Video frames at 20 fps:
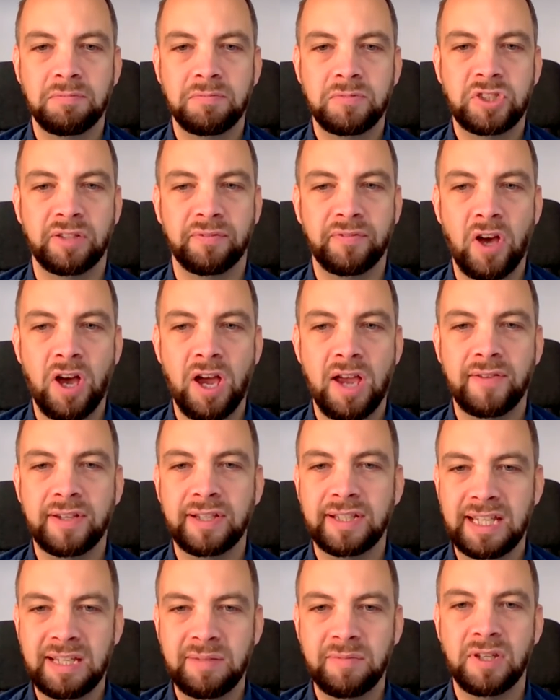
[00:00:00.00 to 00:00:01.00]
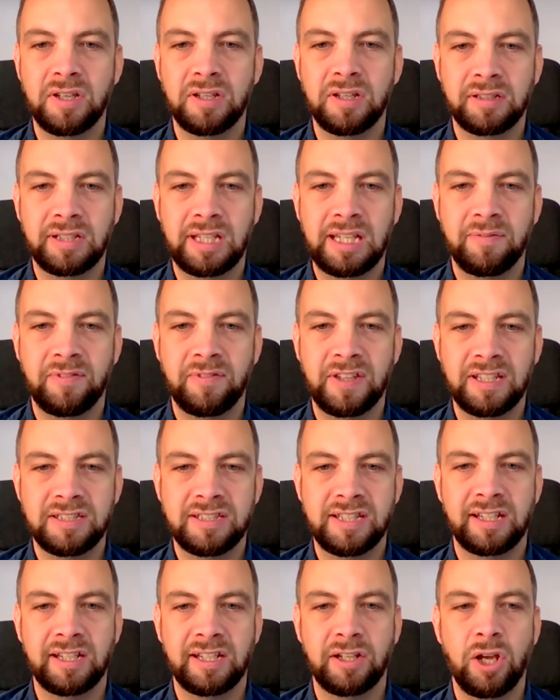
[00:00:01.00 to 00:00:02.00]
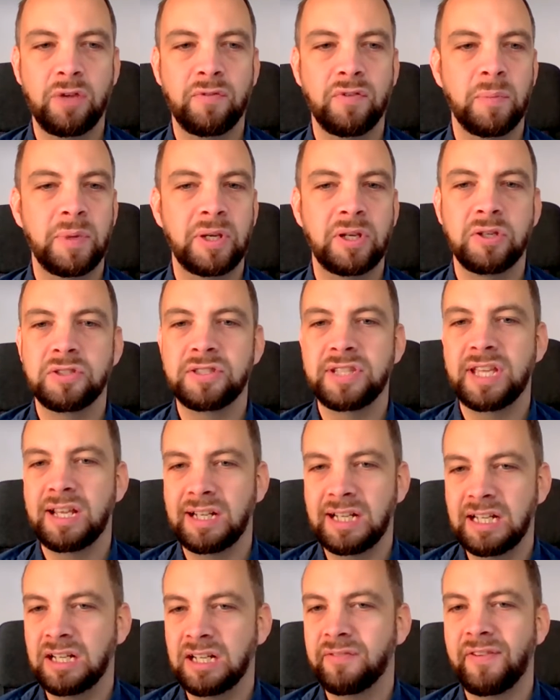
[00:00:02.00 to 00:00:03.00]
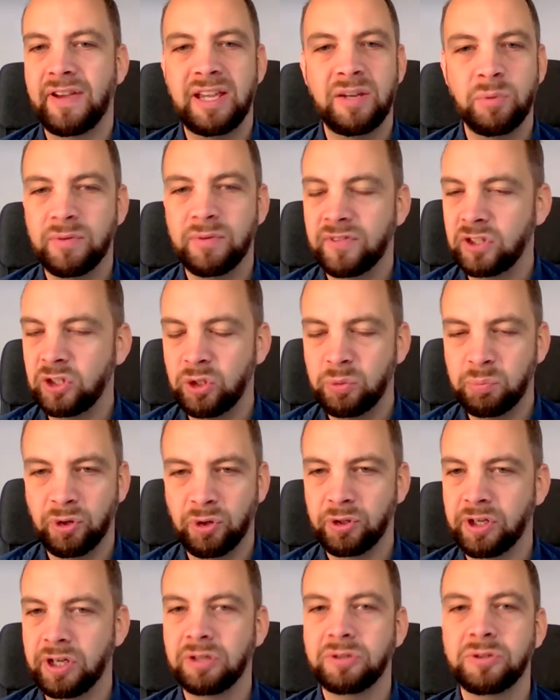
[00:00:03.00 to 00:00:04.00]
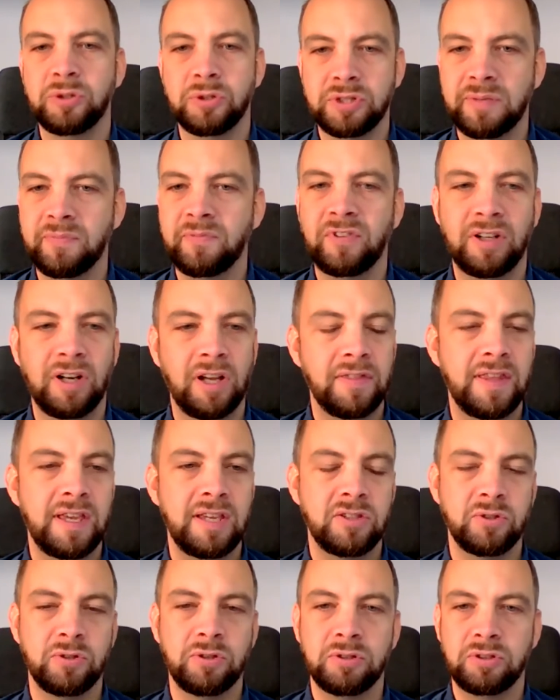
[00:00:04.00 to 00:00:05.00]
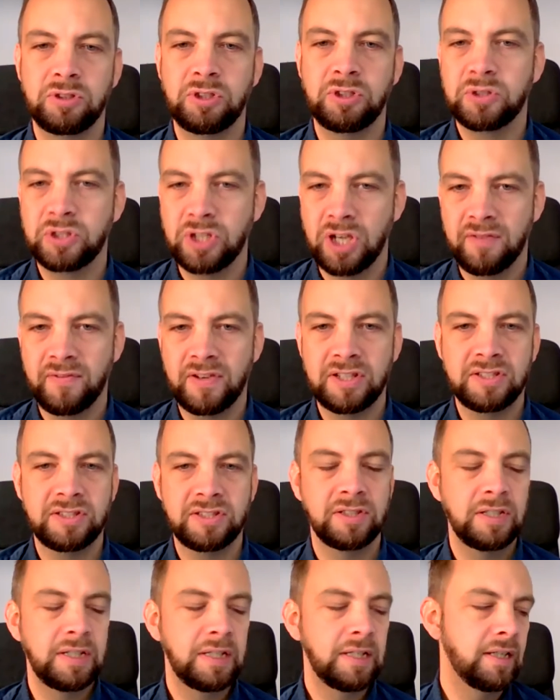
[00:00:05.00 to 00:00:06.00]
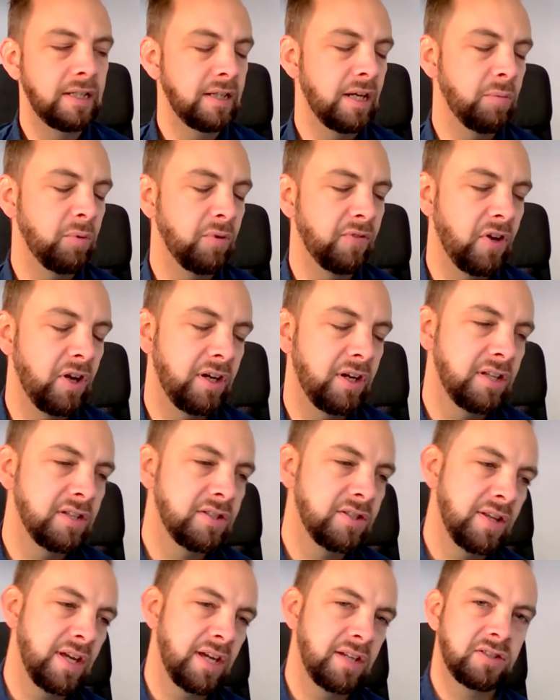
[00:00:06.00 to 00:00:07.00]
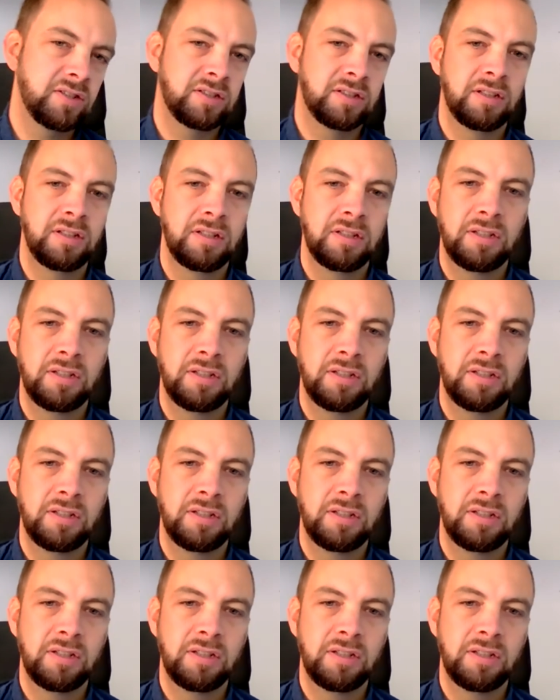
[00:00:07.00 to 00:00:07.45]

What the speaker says: survive and keep things ticking over because they'll innovate with a new product or something like this, or new service they're providing. So that's